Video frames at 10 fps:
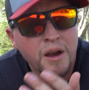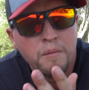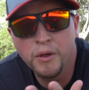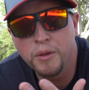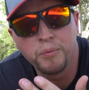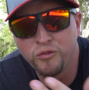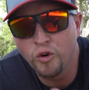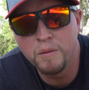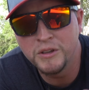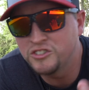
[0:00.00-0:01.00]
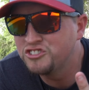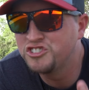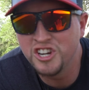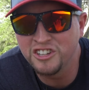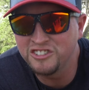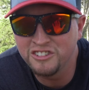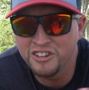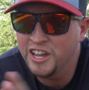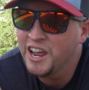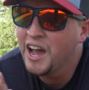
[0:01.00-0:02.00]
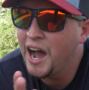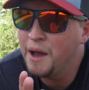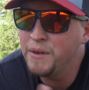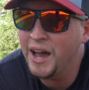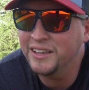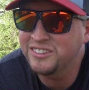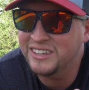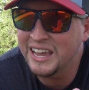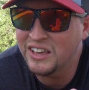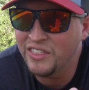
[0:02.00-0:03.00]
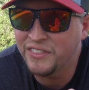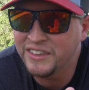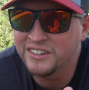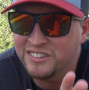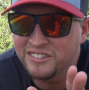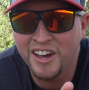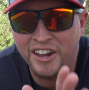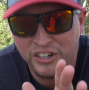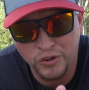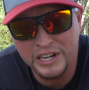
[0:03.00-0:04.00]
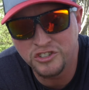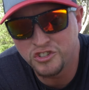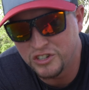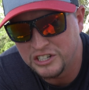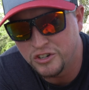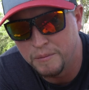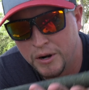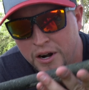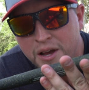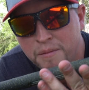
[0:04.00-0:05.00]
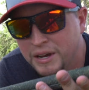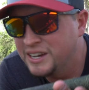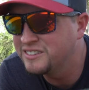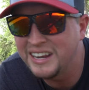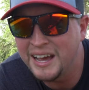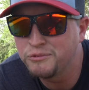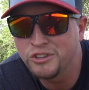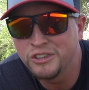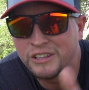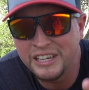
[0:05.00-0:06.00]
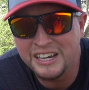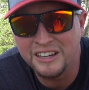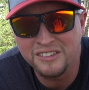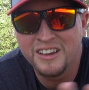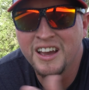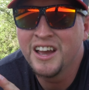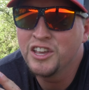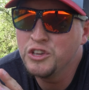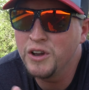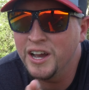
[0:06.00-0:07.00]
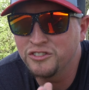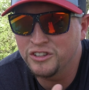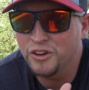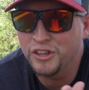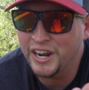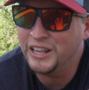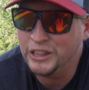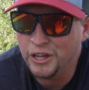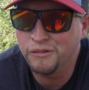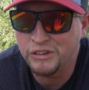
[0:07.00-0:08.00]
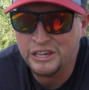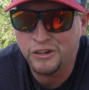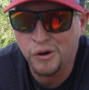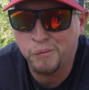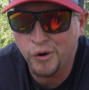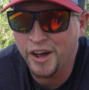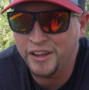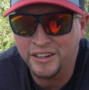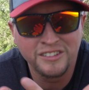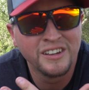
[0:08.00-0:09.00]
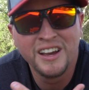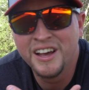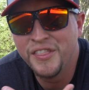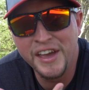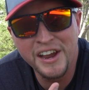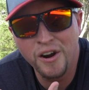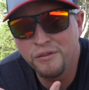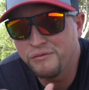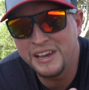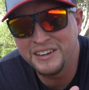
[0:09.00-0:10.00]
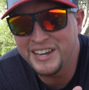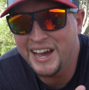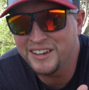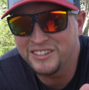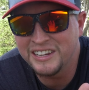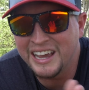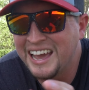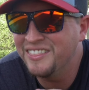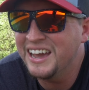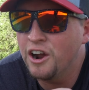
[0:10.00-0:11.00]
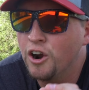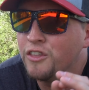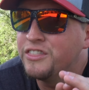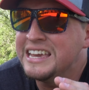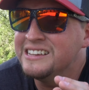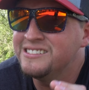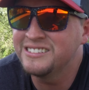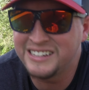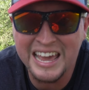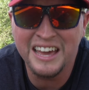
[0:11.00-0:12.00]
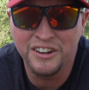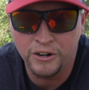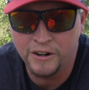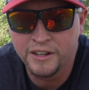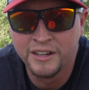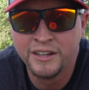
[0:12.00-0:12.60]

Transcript: but the performance is just as good. I'm not saying that this is not a great string trimmer, because it absolutely is. You guys know that I love EGO products. They are fantastic, and they are the standard